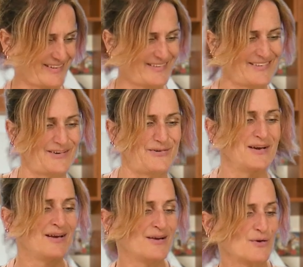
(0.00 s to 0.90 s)
So
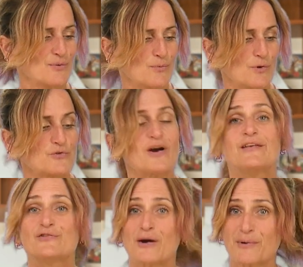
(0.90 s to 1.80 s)
we're
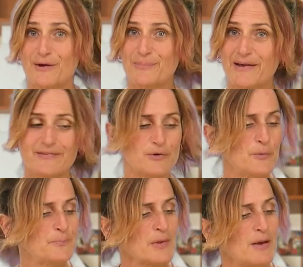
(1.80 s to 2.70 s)
trying strawberry
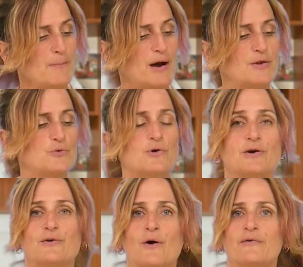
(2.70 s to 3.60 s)
basil, but you
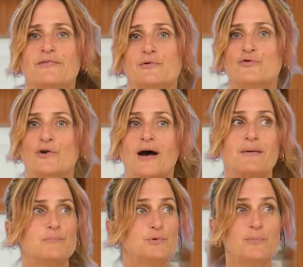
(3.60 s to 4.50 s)
could also try
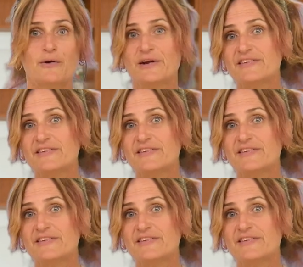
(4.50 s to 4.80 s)
blueberry